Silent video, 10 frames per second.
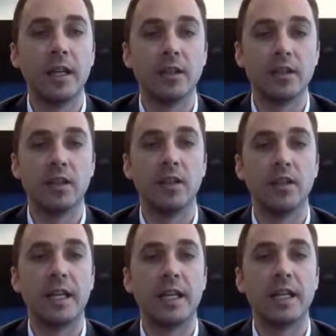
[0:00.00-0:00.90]
and still
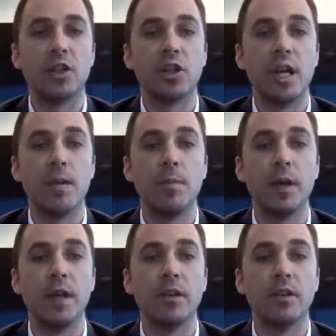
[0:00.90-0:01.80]
taking shape.
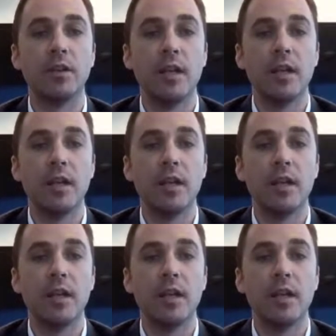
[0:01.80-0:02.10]
And